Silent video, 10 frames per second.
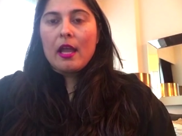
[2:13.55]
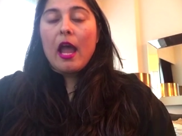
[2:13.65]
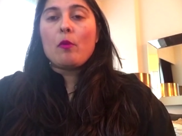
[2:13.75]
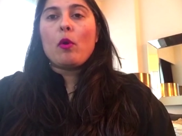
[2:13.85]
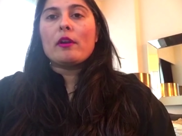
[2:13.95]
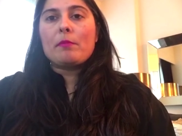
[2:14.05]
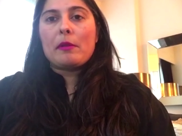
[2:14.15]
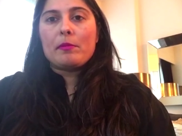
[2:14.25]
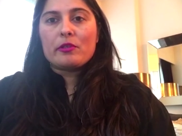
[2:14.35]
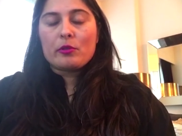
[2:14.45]
I wanted
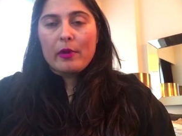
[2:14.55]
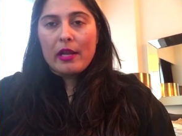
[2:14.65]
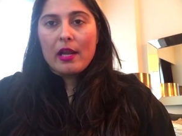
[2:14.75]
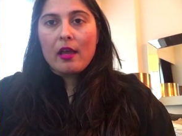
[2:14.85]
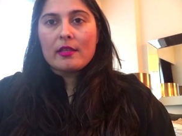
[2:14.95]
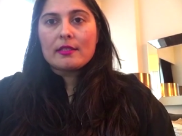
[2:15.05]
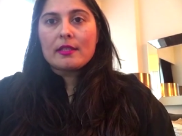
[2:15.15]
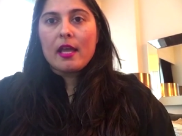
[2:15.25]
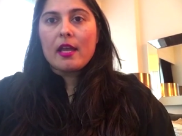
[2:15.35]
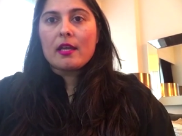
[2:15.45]
people to realize
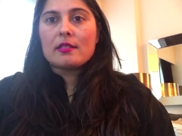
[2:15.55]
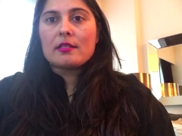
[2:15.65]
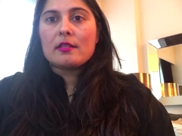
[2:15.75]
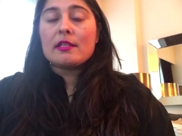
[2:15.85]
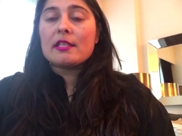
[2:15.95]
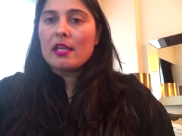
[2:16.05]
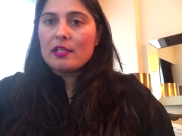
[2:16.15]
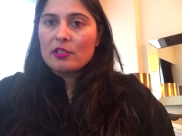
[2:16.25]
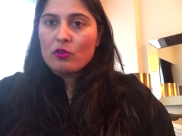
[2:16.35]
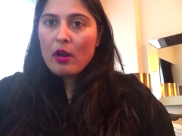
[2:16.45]
that this
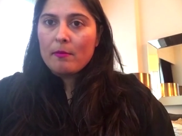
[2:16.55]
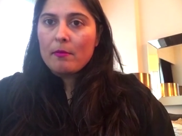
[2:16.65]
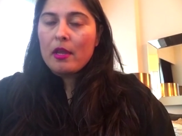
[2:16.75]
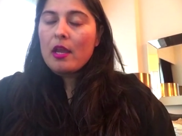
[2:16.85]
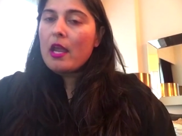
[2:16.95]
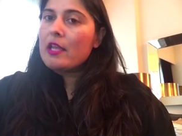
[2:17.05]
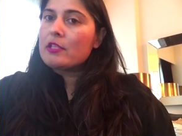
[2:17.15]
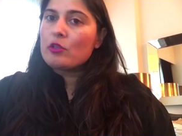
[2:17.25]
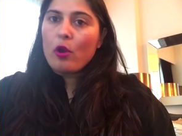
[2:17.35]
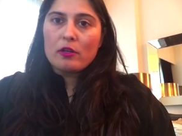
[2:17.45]
heinous crime
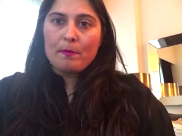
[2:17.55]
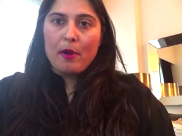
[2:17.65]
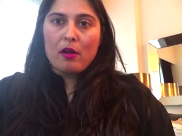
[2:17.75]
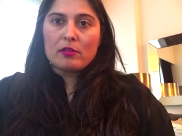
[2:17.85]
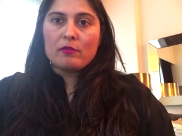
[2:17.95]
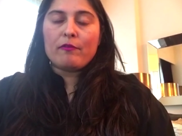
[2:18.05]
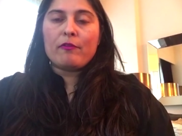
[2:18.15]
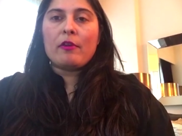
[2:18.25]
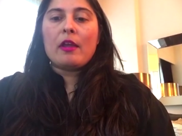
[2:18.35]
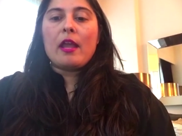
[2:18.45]
is not part
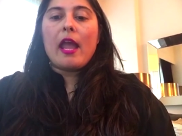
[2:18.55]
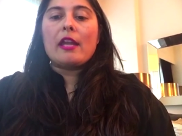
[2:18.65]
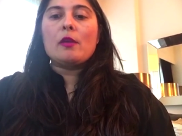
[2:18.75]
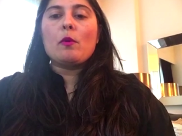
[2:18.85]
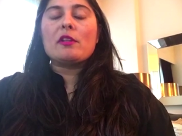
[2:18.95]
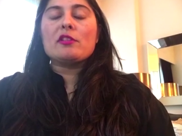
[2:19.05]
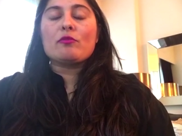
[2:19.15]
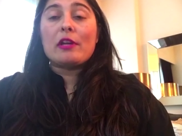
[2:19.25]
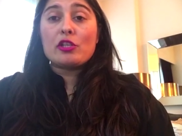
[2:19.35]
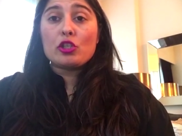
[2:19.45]
of anyone's
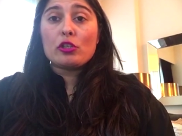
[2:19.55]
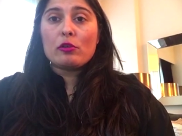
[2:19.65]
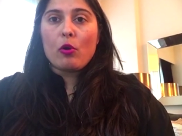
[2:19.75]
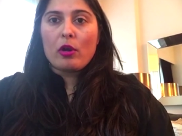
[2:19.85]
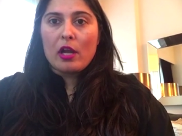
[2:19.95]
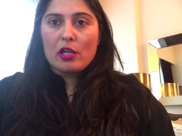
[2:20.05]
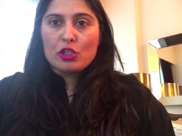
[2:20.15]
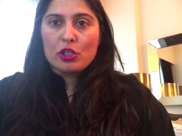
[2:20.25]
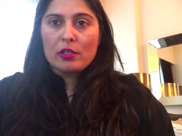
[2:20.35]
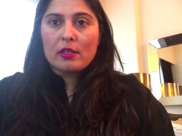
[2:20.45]
religion or
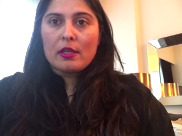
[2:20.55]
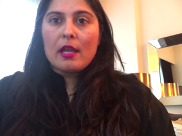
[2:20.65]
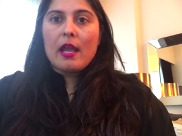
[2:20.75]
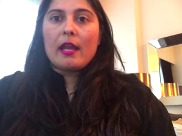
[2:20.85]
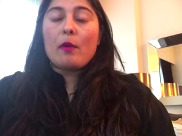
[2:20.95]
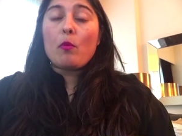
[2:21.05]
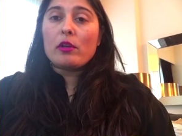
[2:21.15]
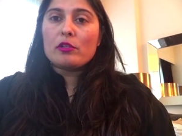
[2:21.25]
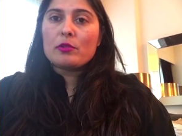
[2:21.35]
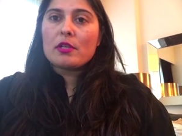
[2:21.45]
culture, and I
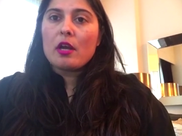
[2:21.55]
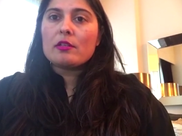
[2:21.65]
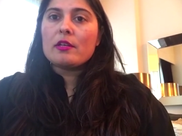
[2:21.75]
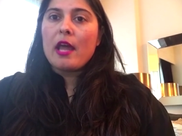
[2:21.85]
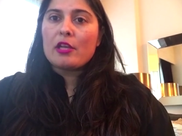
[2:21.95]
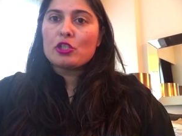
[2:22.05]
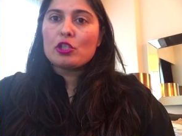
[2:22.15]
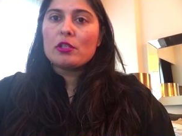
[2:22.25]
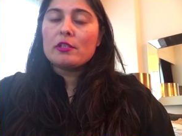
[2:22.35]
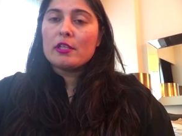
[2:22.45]
wanted to start a
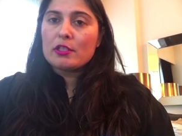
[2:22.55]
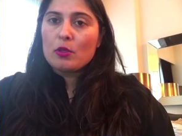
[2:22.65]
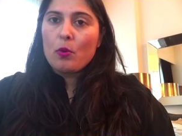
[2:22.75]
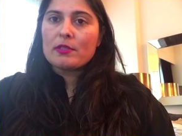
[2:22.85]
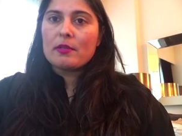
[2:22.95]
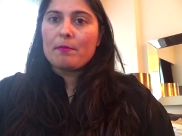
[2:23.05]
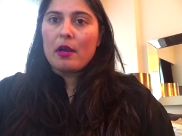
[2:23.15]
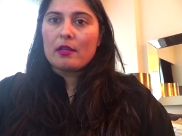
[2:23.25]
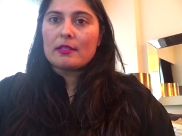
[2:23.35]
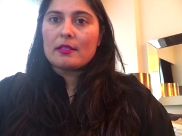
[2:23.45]
national discourse in
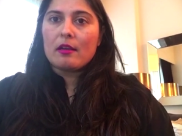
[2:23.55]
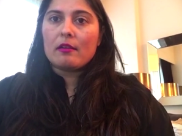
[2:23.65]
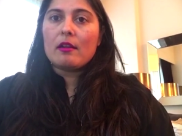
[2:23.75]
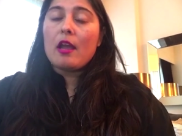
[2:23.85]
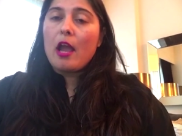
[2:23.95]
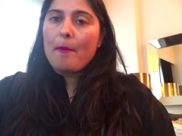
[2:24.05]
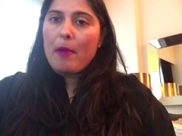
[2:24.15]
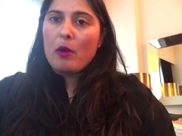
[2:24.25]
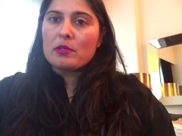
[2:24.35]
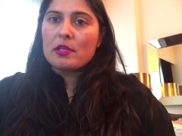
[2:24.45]
Pakistan
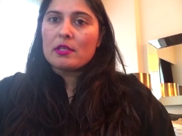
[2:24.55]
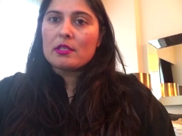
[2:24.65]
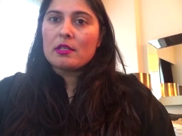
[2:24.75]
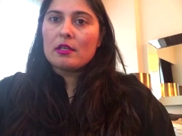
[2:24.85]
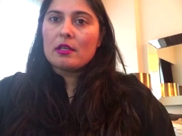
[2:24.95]
about it.